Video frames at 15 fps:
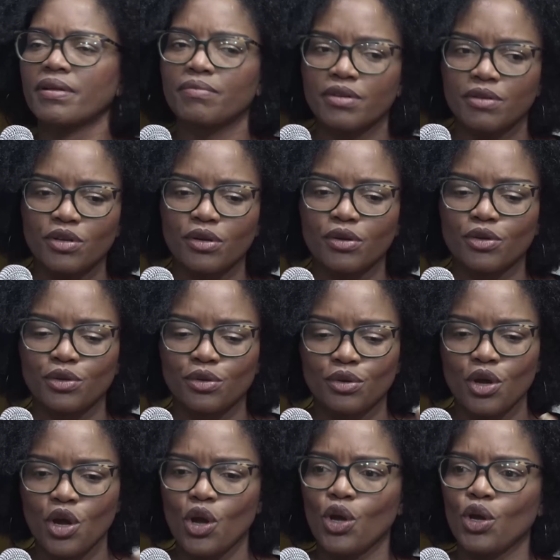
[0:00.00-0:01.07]
You know,
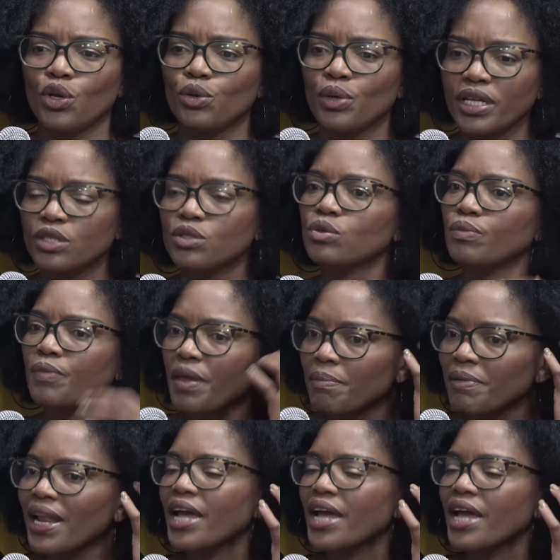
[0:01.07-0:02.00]
you get to apply